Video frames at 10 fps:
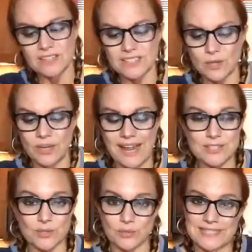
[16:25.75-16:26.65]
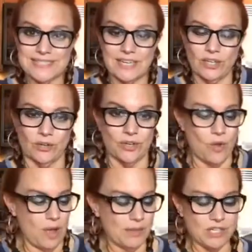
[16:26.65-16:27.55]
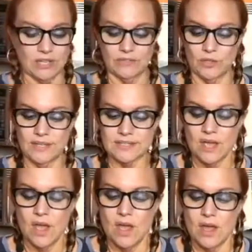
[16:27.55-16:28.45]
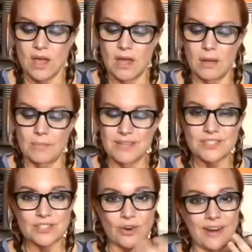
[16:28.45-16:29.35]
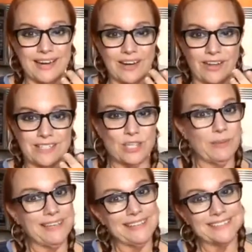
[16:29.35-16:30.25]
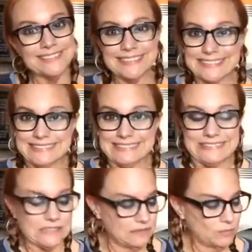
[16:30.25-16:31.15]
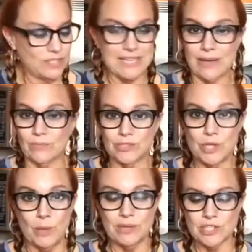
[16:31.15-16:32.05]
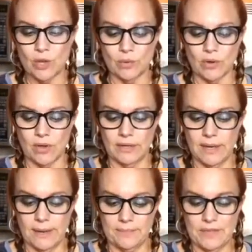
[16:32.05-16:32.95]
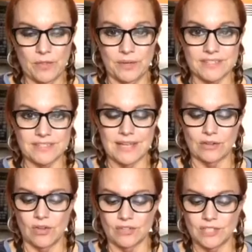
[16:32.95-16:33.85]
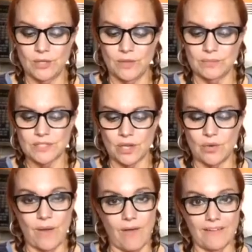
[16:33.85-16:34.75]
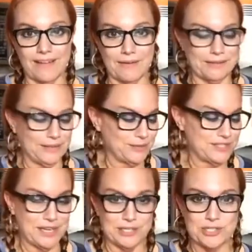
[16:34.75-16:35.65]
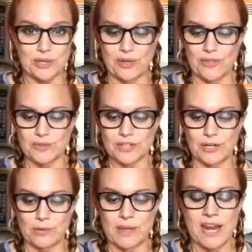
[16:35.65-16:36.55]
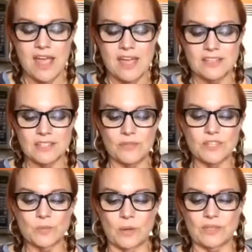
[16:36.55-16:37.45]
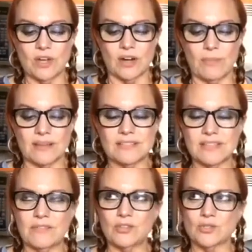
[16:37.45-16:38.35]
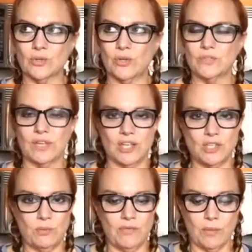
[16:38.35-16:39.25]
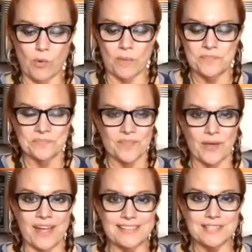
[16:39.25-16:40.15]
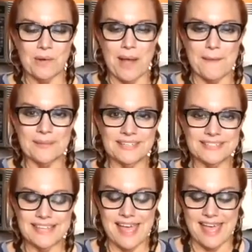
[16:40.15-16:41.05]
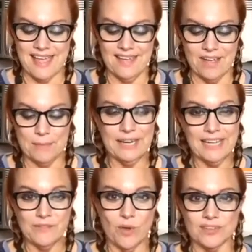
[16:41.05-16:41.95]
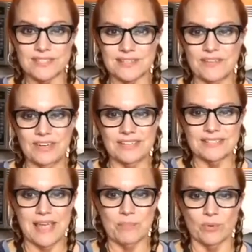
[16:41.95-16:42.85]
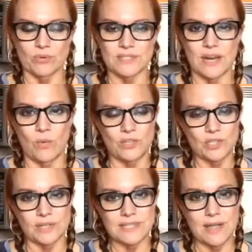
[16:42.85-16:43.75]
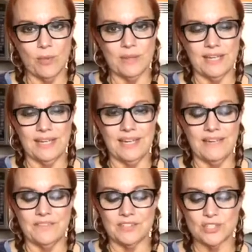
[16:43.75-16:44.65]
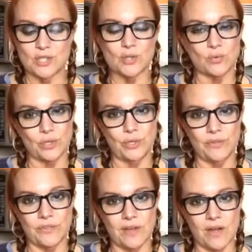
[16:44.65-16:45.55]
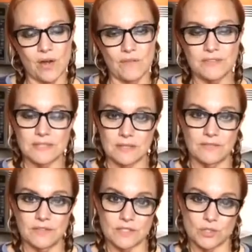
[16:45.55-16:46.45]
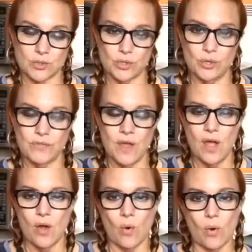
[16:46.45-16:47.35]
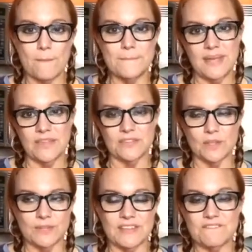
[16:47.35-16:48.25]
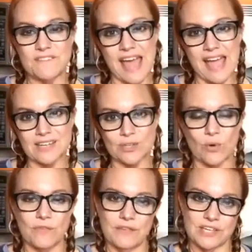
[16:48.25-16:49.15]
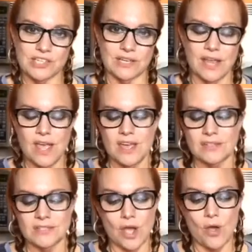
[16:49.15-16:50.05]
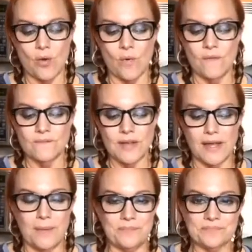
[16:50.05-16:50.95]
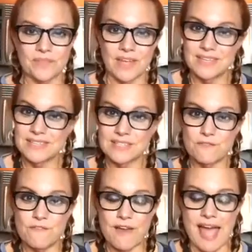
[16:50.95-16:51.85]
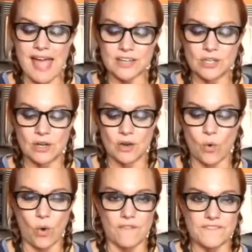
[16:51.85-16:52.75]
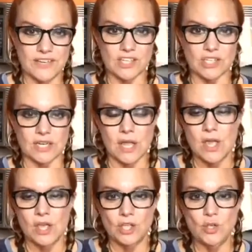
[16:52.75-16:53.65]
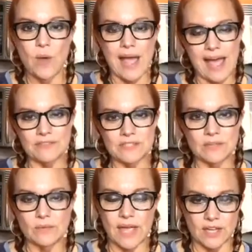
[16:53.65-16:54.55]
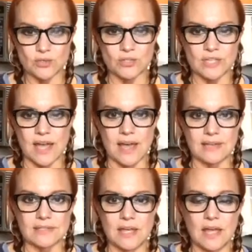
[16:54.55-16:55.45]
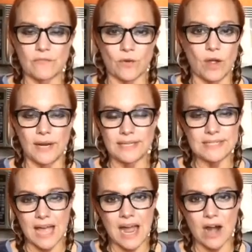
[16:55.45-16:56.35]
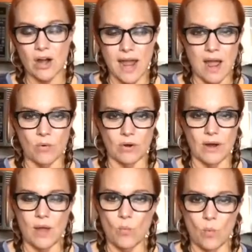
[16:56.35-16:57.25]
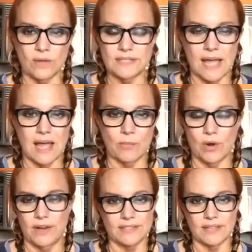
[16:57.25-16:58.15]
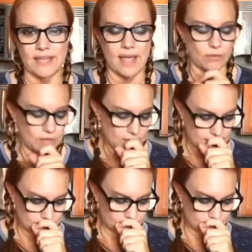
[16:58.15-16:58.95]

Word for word: Looks so good. It has grits in it, and y'all know how much I love grits. Um, sorry I did not get to do my nails tonight. We just had too much going on, um, even though it doesn't take long to do them, so I'll, I'll get those done and show you all those later. But so this week we talked about seven truths to get you moving more. Okay, so I'm gonna say, I'm gonna give you all seven examples, and I want y'all to tell me if it's the truth, or if it's if it's truth or a myth. So is it fact or fiction? So um, is this fact or fiction. You have to exercise for an entire hour at one time or it doesn't count.